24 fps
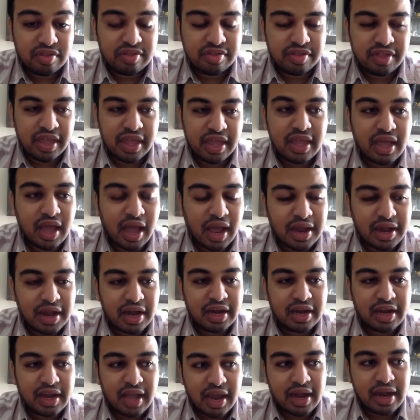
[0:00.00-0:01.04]
snake and
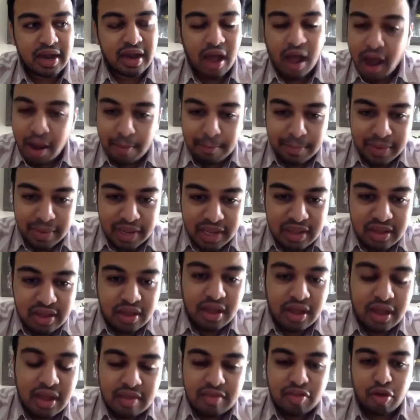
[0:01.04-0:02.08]
it can harm me.
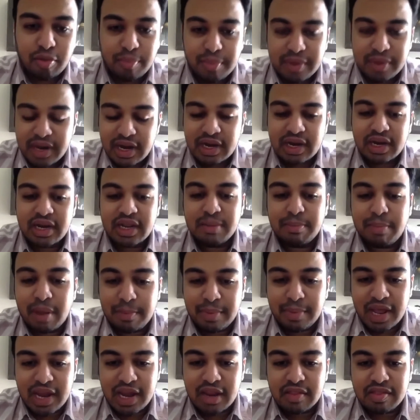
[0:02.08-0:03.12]
So immediately my
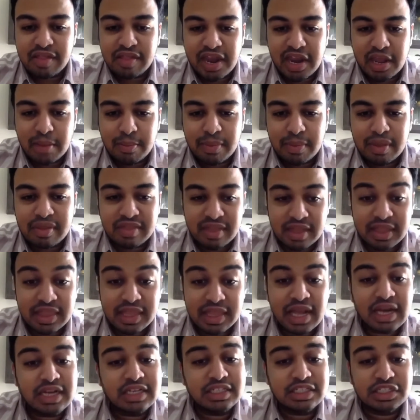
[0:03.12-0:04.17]
brain is sending me
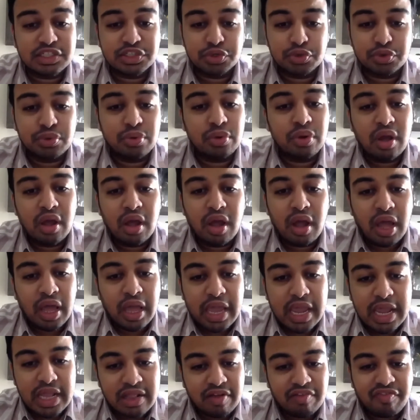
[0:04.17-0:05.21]
signals to
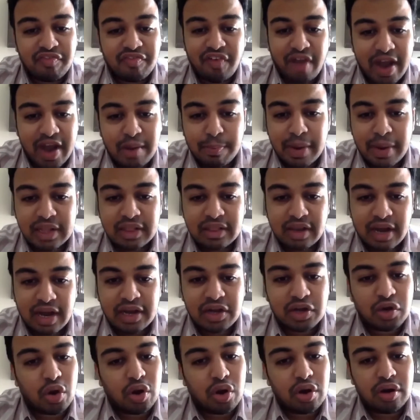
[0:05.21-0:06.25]
either fight my
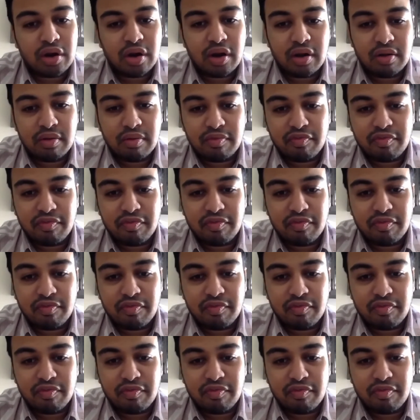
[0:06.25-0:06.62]
threat or